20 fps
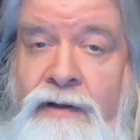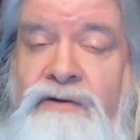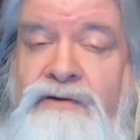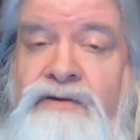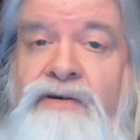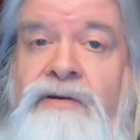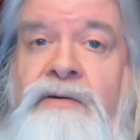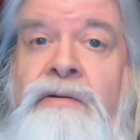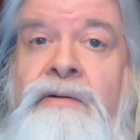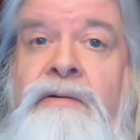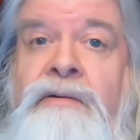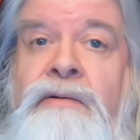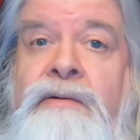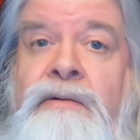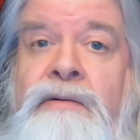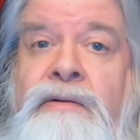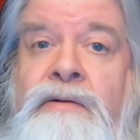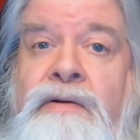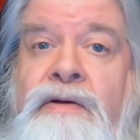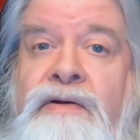and she
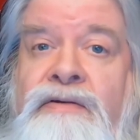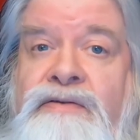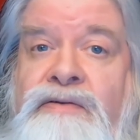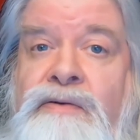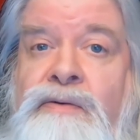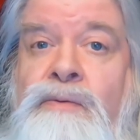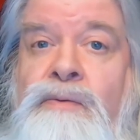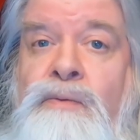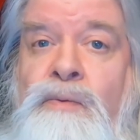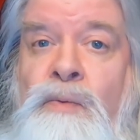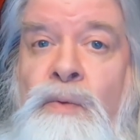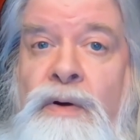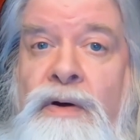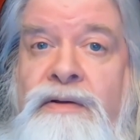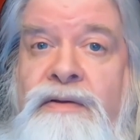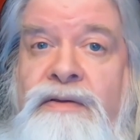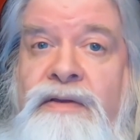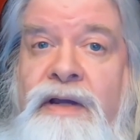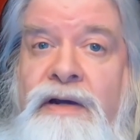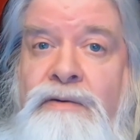doesn't
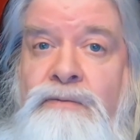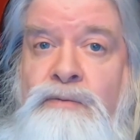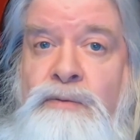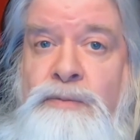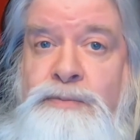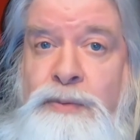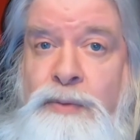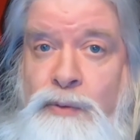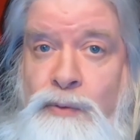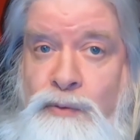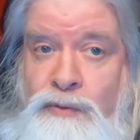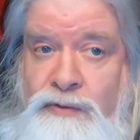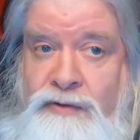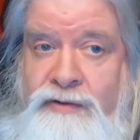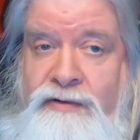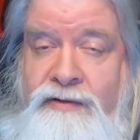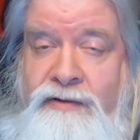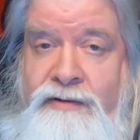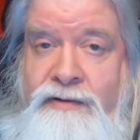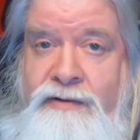want that
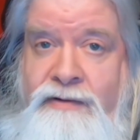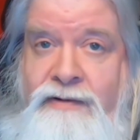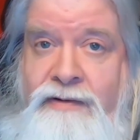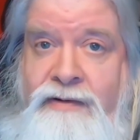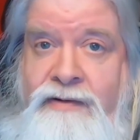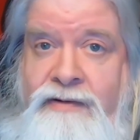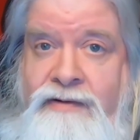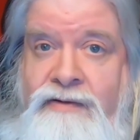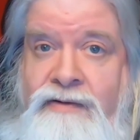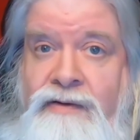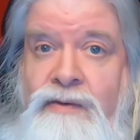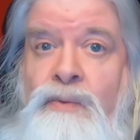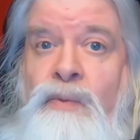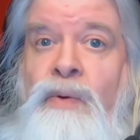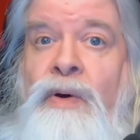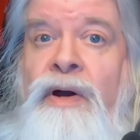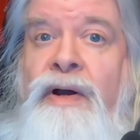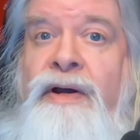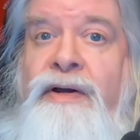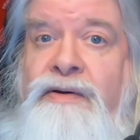reported to the
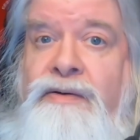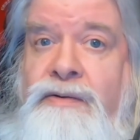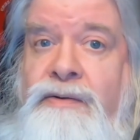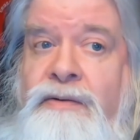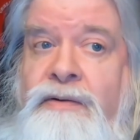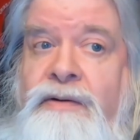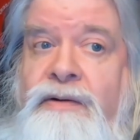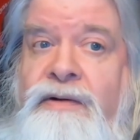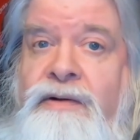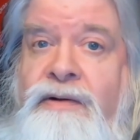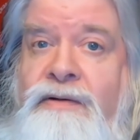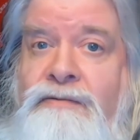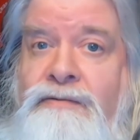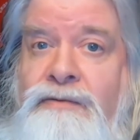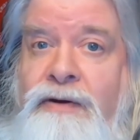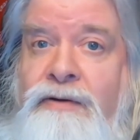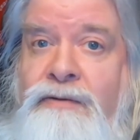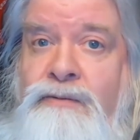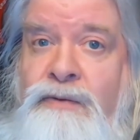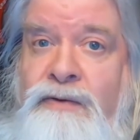wider
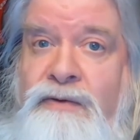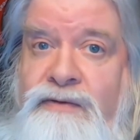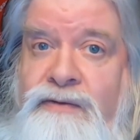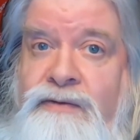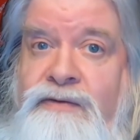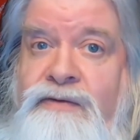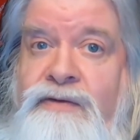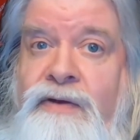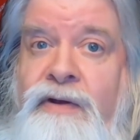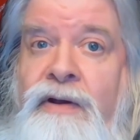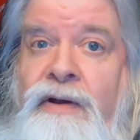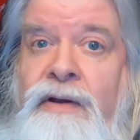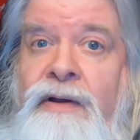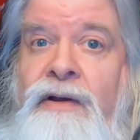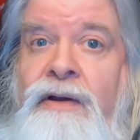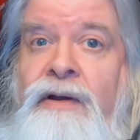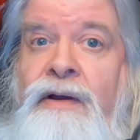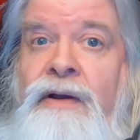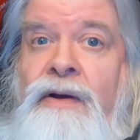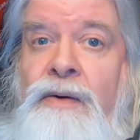red wizards?
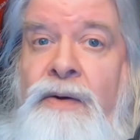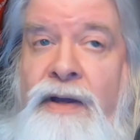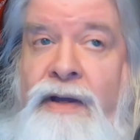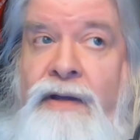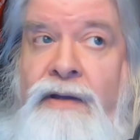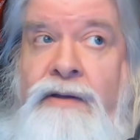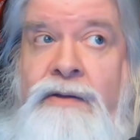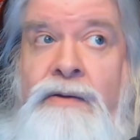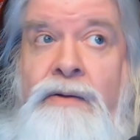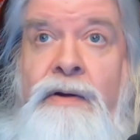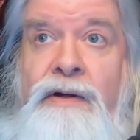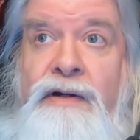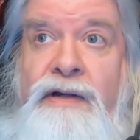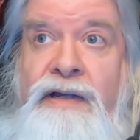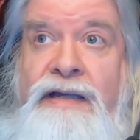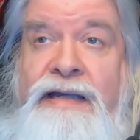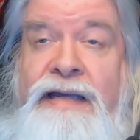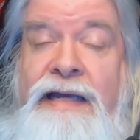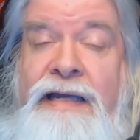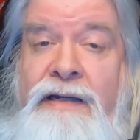Okay, you got to
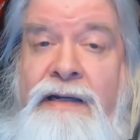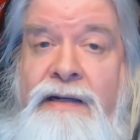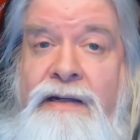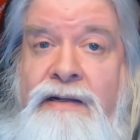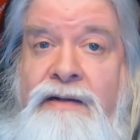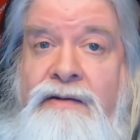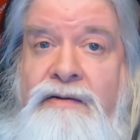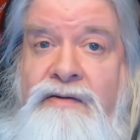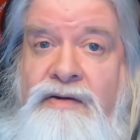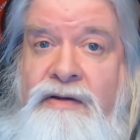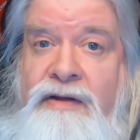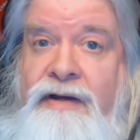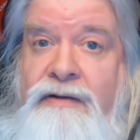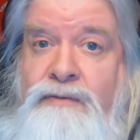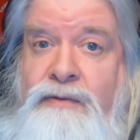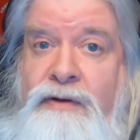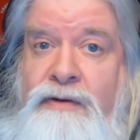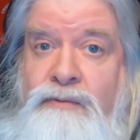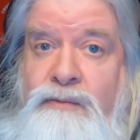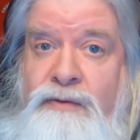get to that
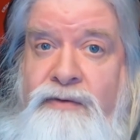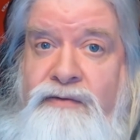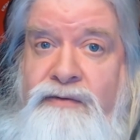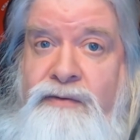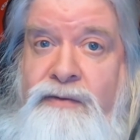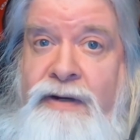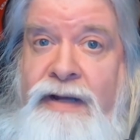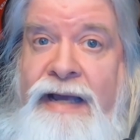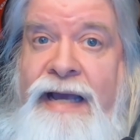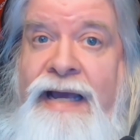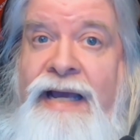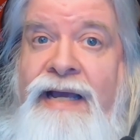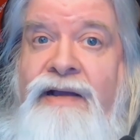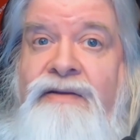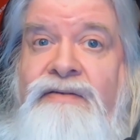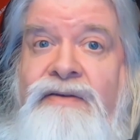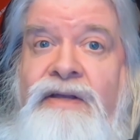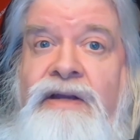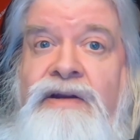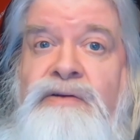red wizard
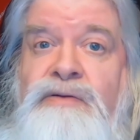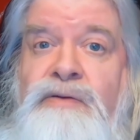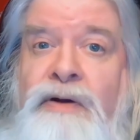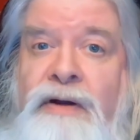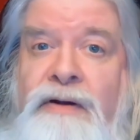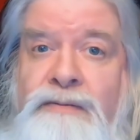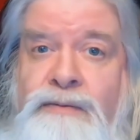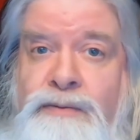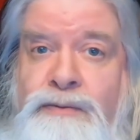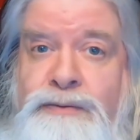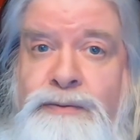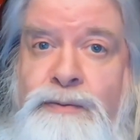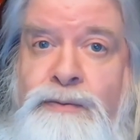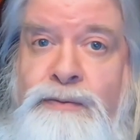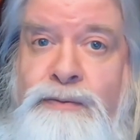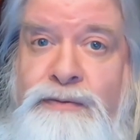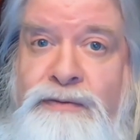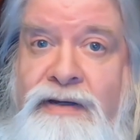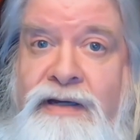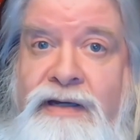as they travel through
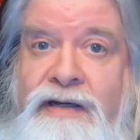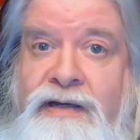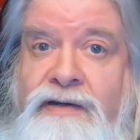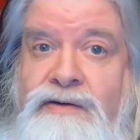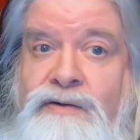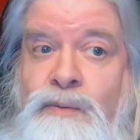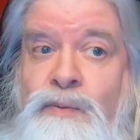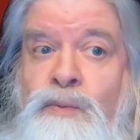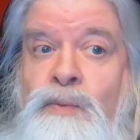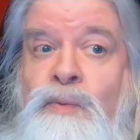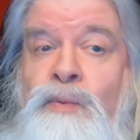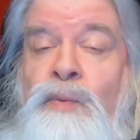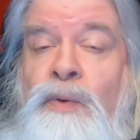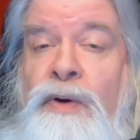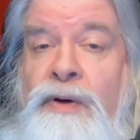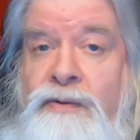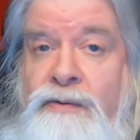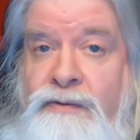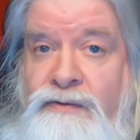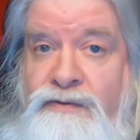Thay to
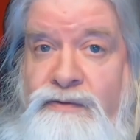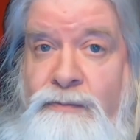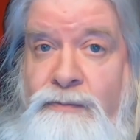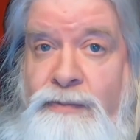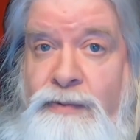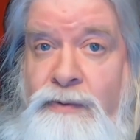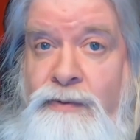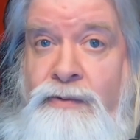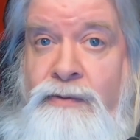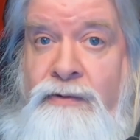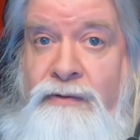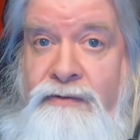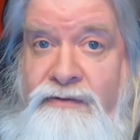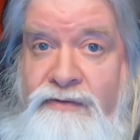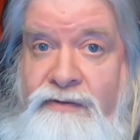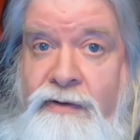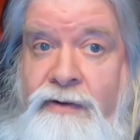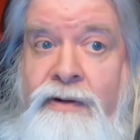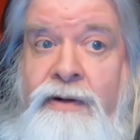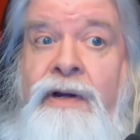where their superiors
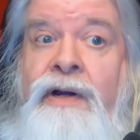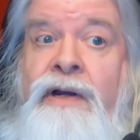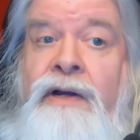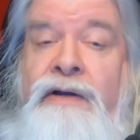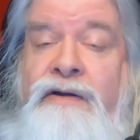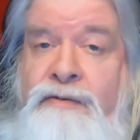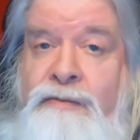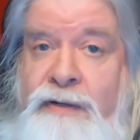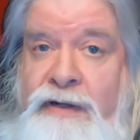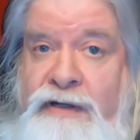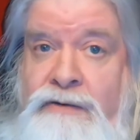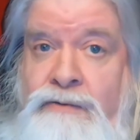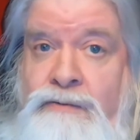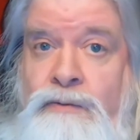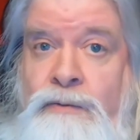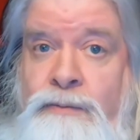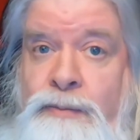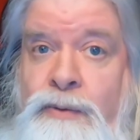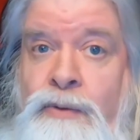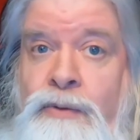are to make the
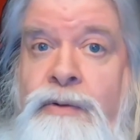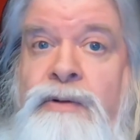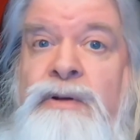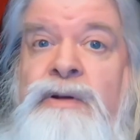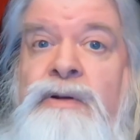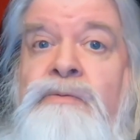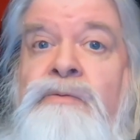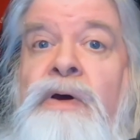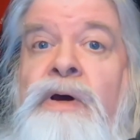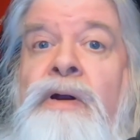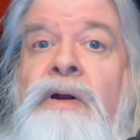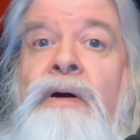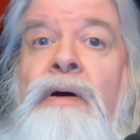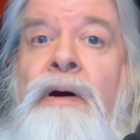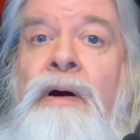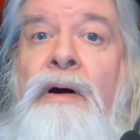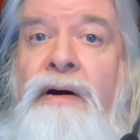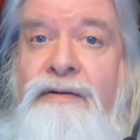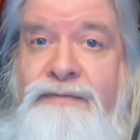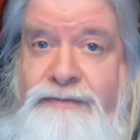report, and you've got to
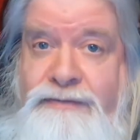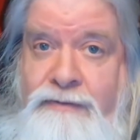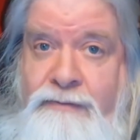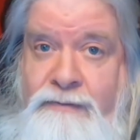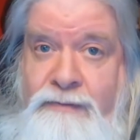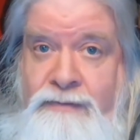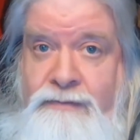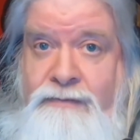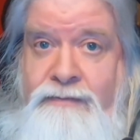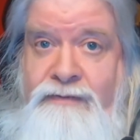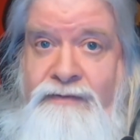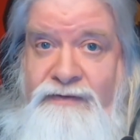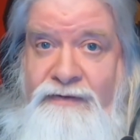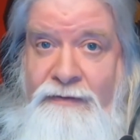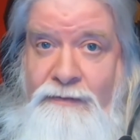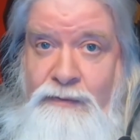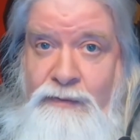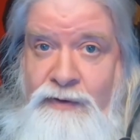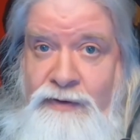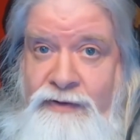off them
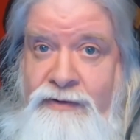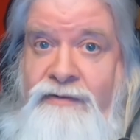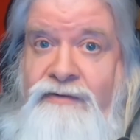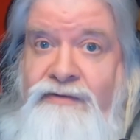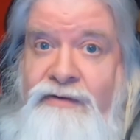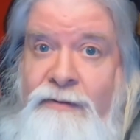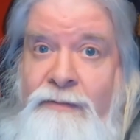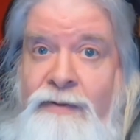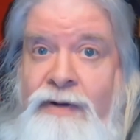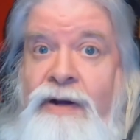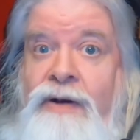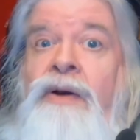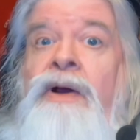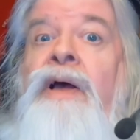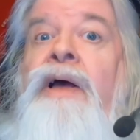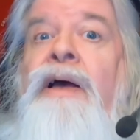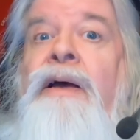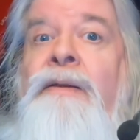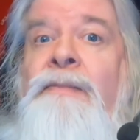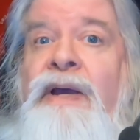somewhere, somehow,
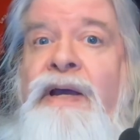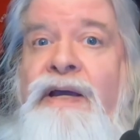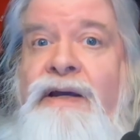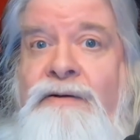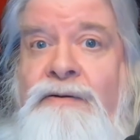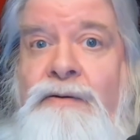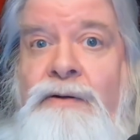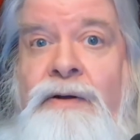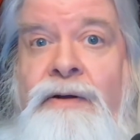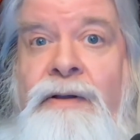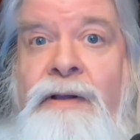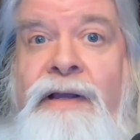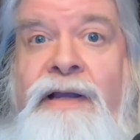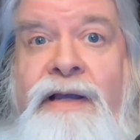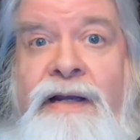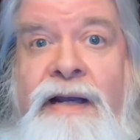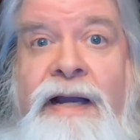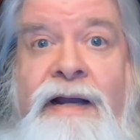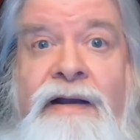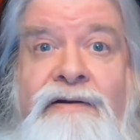and make it look like
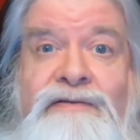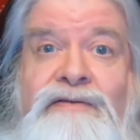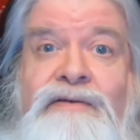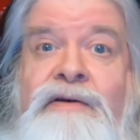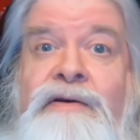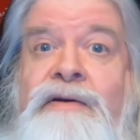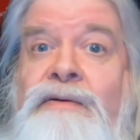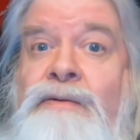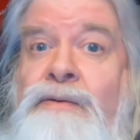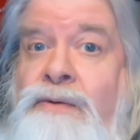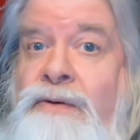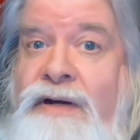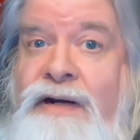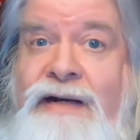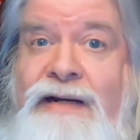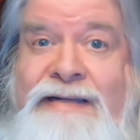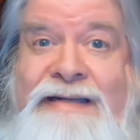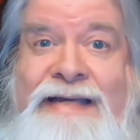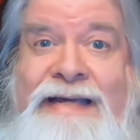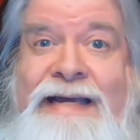an accident, or
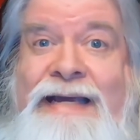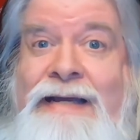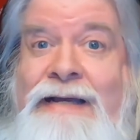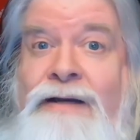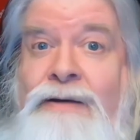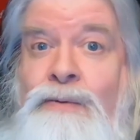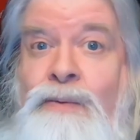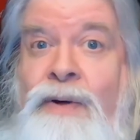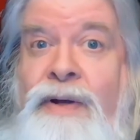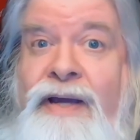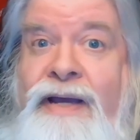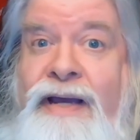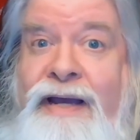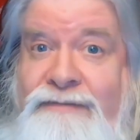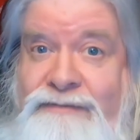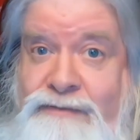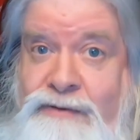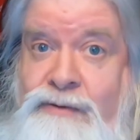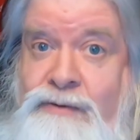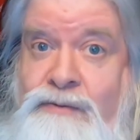get the heck away
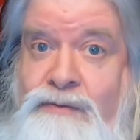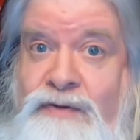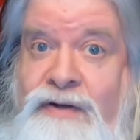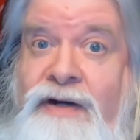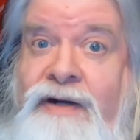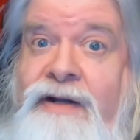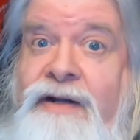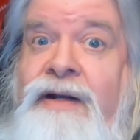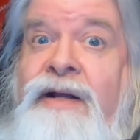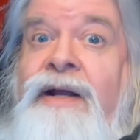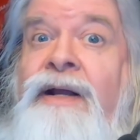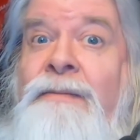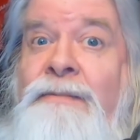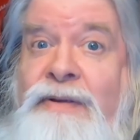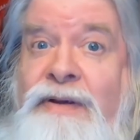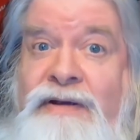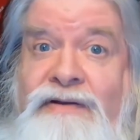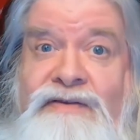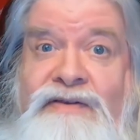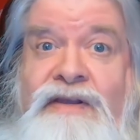after you've done it,
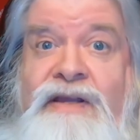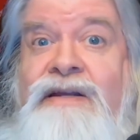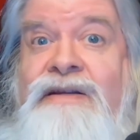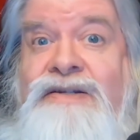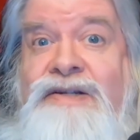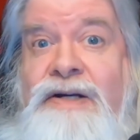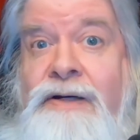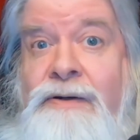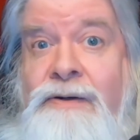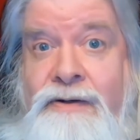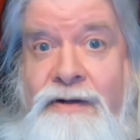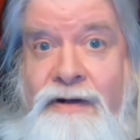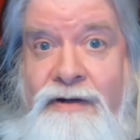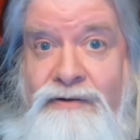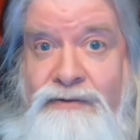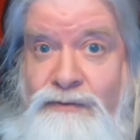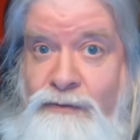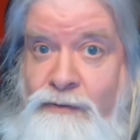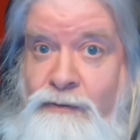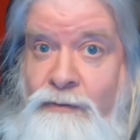because the entire
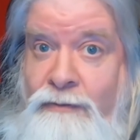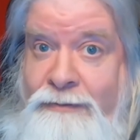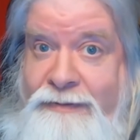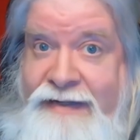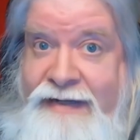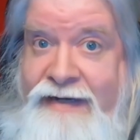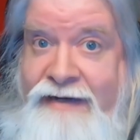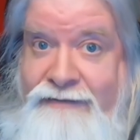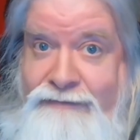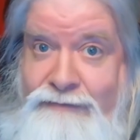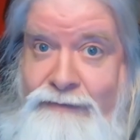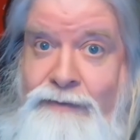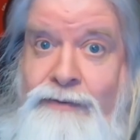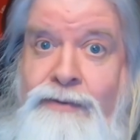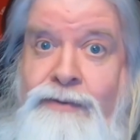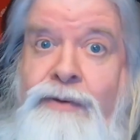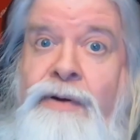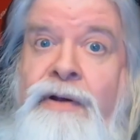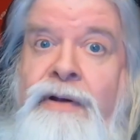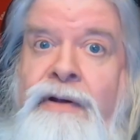country will be after
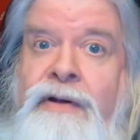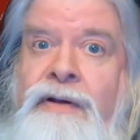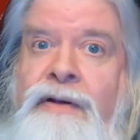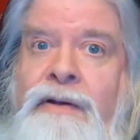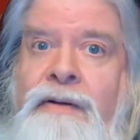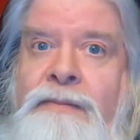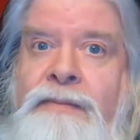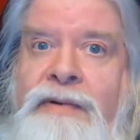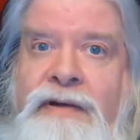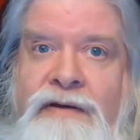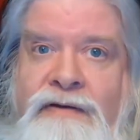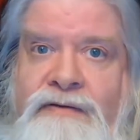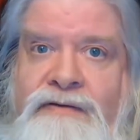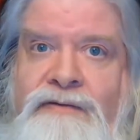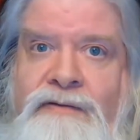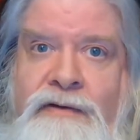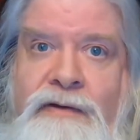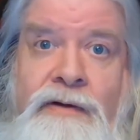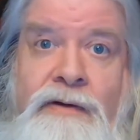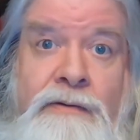you.
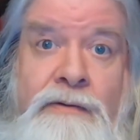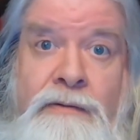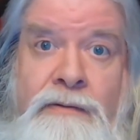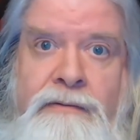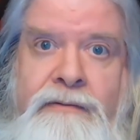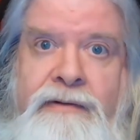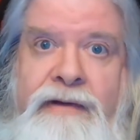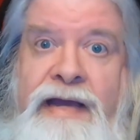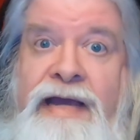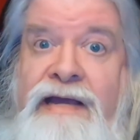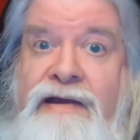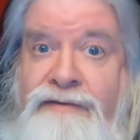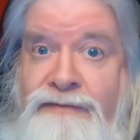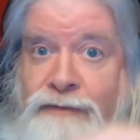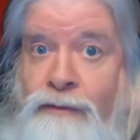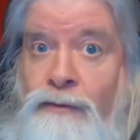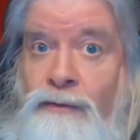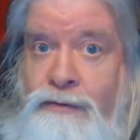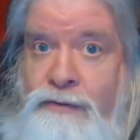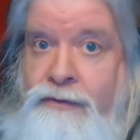Because, you know, a
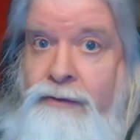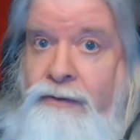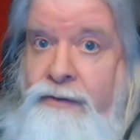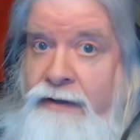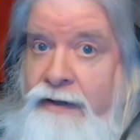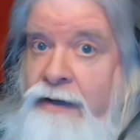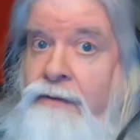foreigner, an